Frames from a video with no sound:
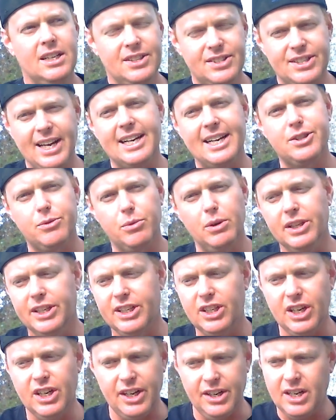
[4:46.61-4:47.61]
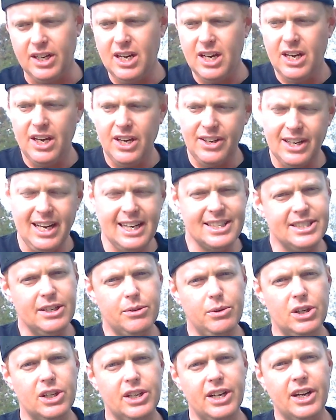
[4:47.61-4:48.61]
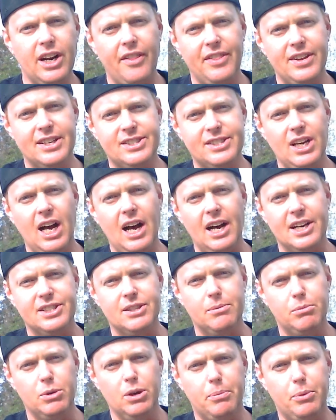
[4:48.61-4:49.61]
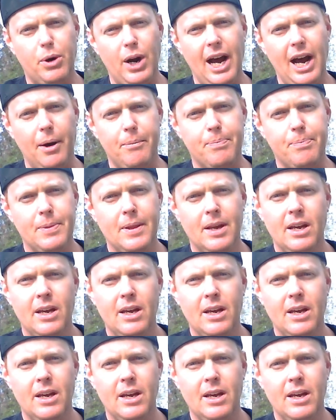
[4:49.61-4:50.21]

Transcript: Tastes really good. You guys did real good on this sauce. I'm real proud.